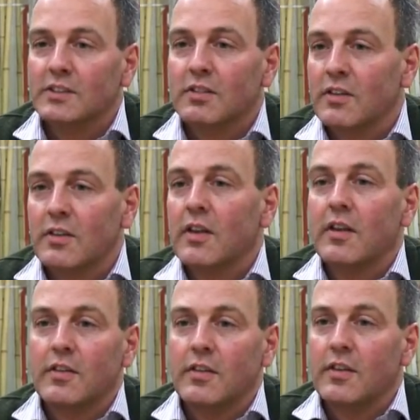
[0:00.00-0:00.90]
rather than
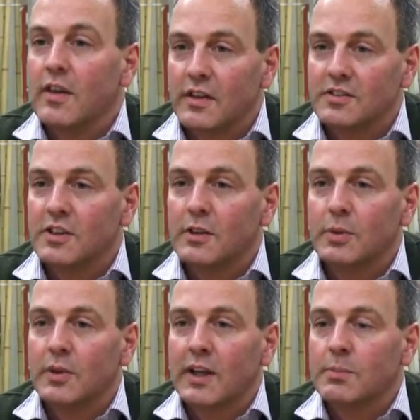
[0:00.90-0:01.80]
the
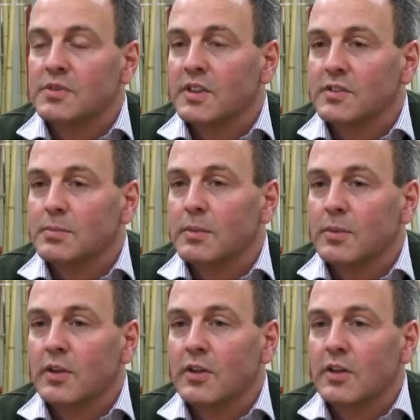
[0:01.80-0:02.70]
99.8% of people
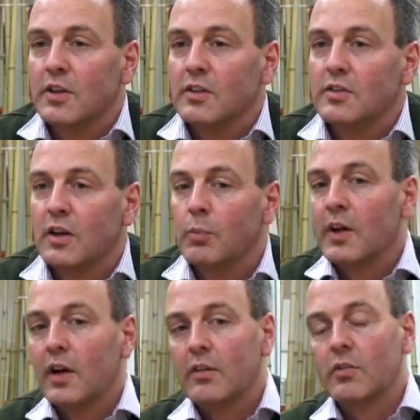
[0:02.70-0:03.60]
that are good. And we
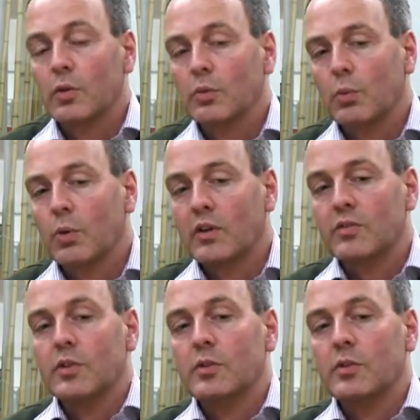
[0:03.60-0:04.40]
kind of thought, well, what if you